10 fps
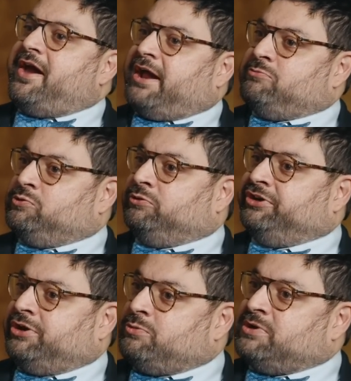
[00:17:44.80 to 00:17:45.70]
And we already
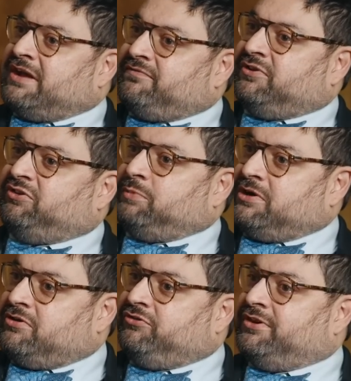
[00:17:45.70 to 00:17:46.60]
know we have the
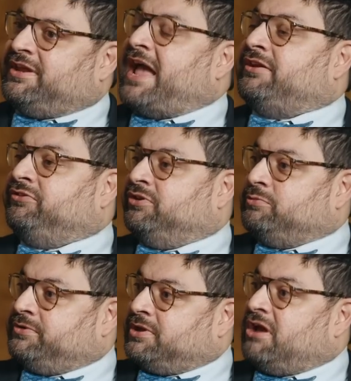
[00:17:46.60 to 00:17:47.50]
experience in yeah. Canada
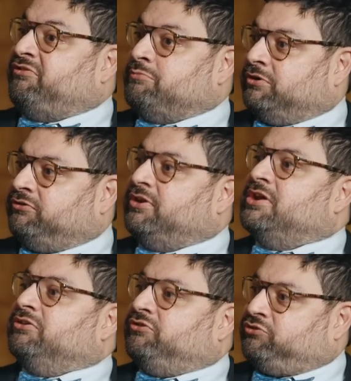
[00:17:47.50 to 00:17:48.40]
where the government
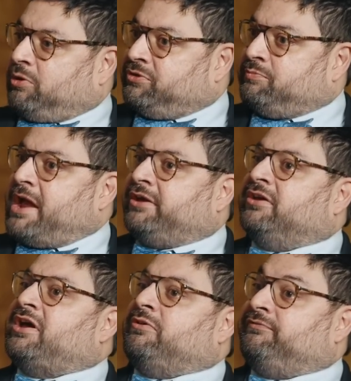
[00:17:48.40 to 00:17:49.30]
yeah. stopped the bank
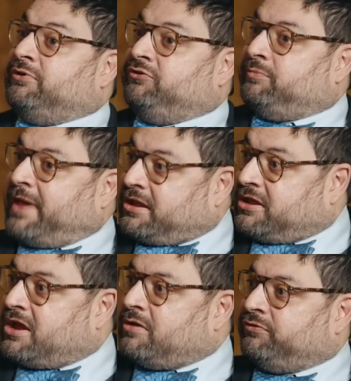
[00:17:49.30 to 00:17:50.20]
account, froze the bank
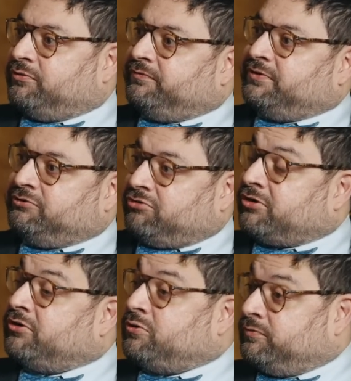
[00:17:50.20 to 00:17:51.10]
accounts of the
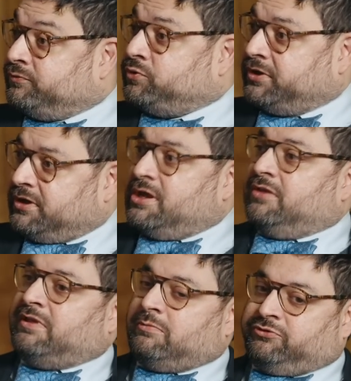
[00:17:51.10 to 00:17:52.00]
trucker convoy
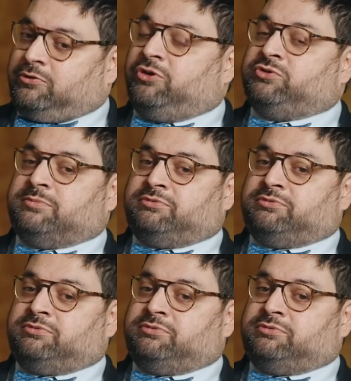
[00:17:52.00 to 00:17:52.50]
that was in Ottawa